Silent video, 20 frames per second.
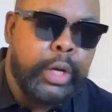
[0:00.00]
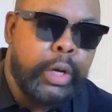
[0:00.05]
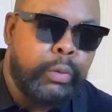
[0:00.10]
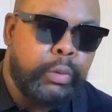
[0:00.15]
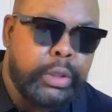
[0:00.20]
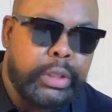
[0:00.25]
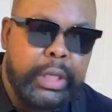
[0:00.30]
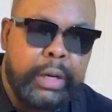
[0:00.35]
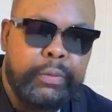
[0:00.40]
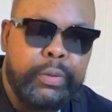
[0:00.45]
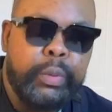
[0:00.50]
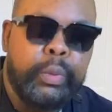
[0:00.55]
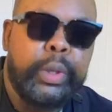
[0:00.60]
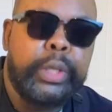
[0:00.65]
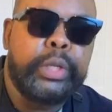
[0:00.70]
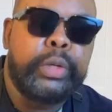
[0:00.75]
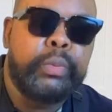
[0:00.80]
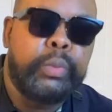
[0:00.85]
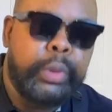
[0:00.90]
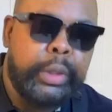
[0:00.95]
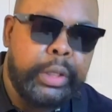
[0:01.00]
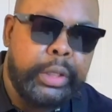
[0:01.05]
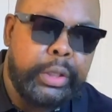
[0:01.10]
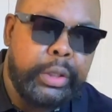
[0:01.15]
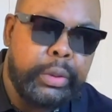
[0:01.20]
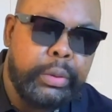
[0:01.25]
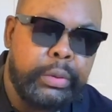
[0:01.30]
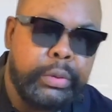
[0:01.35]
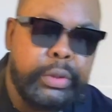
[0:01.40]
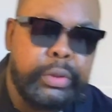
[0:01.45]
Whichever one you want to
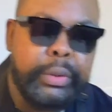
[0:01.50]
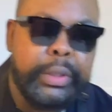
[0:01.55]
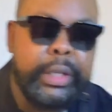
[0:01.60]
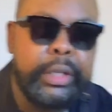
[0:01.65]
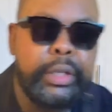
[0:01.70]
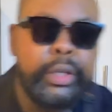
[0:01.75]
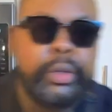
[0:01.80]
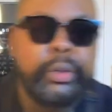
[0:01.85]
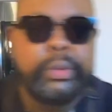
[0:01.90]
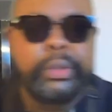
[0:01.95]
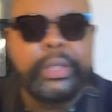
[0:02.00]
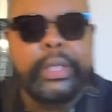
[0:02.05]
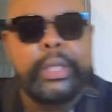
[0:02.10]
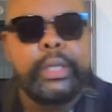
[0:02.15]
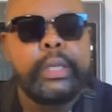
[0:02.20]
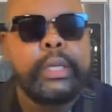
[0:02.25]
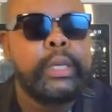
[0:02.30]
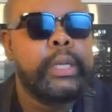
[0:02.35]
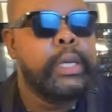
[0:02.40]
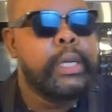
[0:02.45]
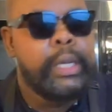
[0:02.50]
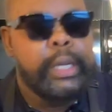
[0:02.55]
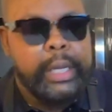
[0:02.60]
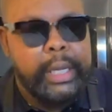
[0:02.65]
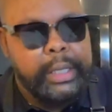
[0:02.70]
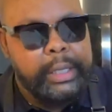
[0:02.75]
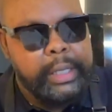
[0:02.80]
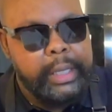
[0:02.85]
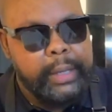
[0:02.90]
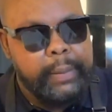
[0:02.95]
use, you can use it
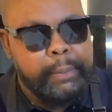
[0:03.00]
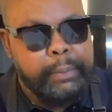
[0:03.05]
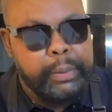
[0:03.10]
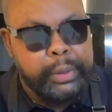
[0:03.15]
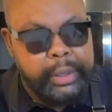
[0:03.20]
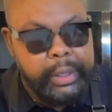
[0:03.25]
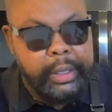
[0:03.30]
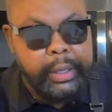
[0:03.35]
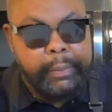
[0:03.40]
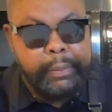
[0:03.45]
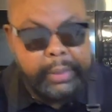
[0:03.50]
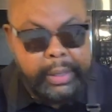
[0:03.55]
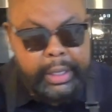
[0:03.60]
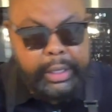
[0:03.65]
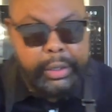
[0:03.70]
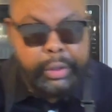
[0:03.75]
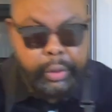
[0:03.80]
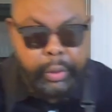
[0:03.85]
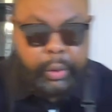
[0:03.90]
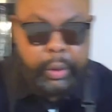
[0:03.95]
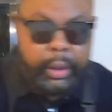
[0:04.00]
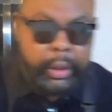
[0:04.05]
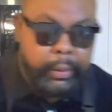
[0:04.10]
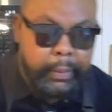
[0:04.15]
and then put it up in your